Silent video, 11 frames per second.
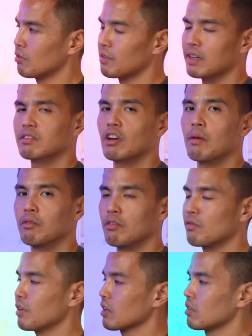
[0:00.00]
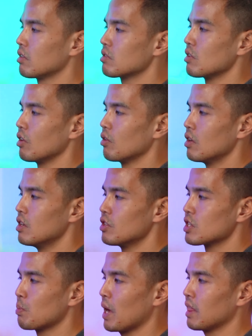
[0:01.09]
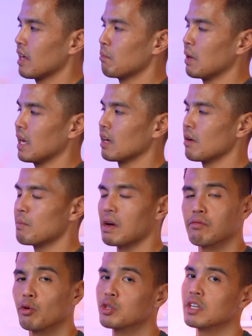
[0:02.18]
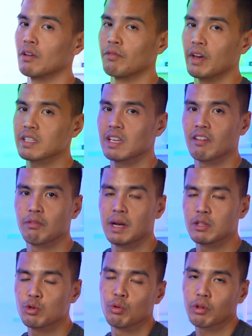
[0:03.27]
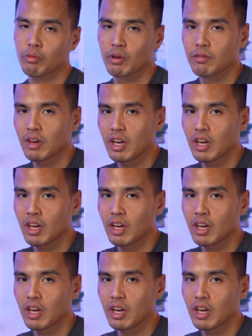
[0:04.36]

of that type of effect. So despite there being about 14 effects, you have about 2 or 3 of